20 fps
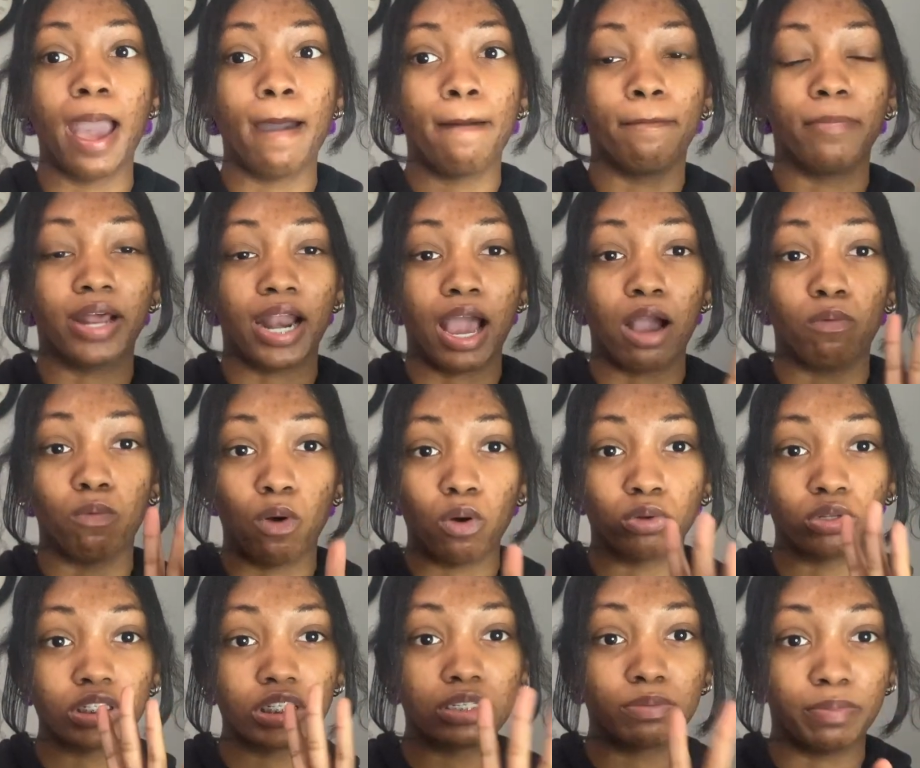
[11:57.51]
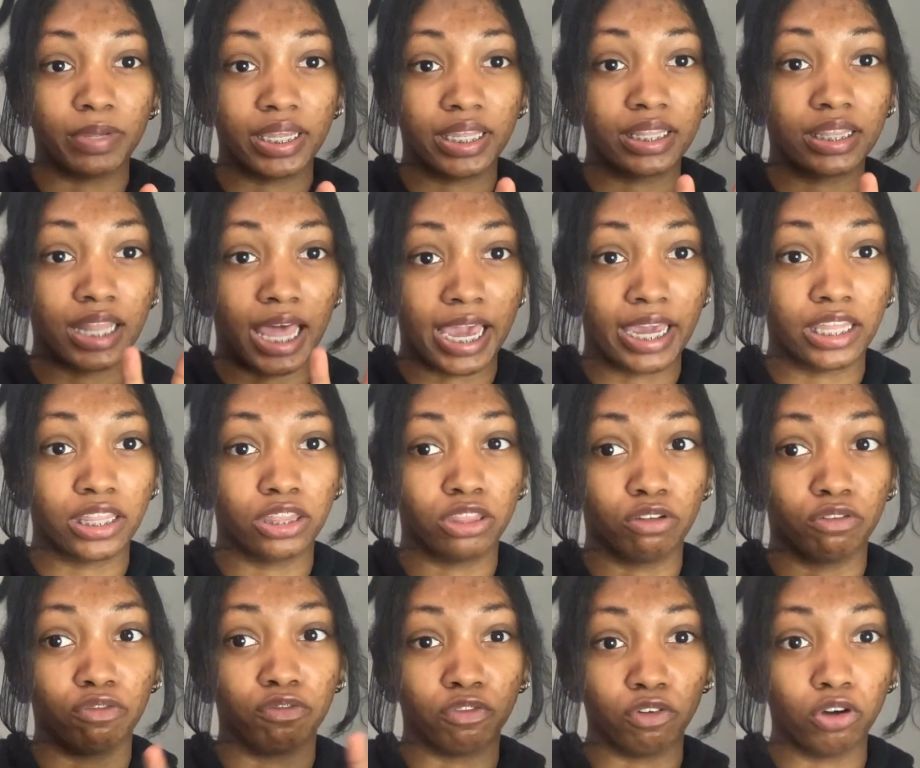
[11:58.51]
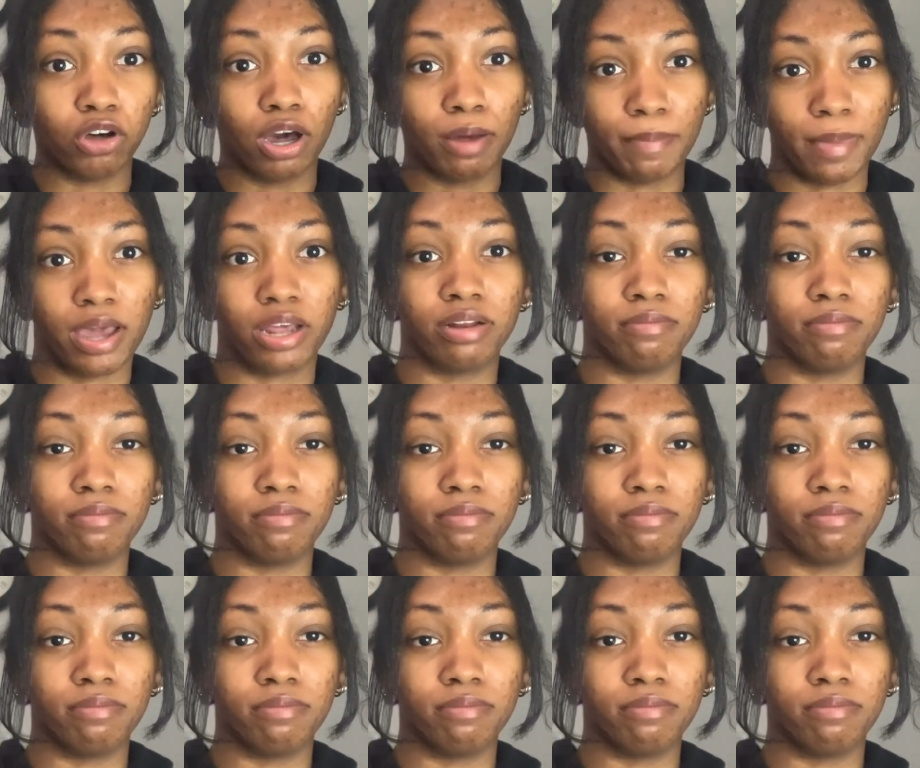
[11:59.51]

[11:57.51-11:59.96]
but I won't spend like the full amount